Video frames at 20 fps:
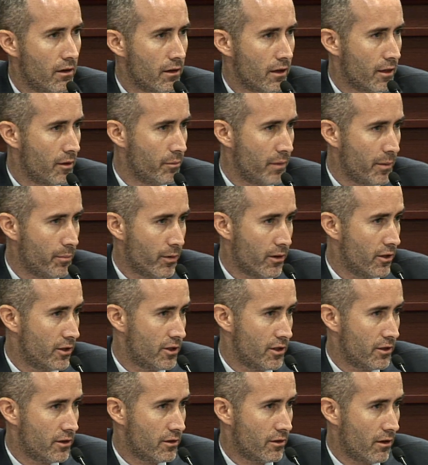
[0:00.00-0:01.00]
can be
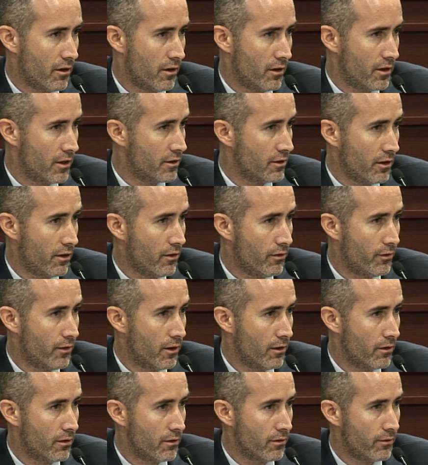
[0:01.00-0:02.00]
purchased on a cell
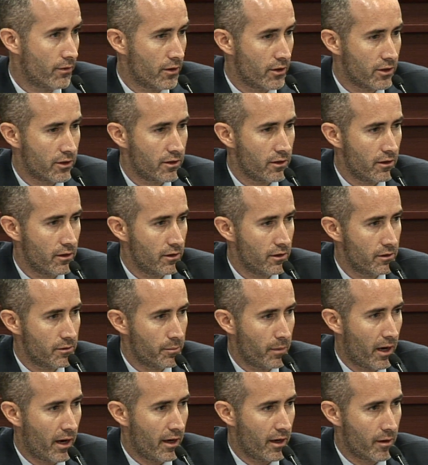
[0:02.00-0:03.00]
phone versus
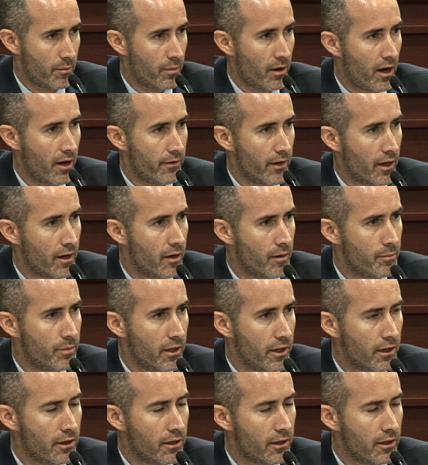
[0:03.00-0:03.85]
buying a private company.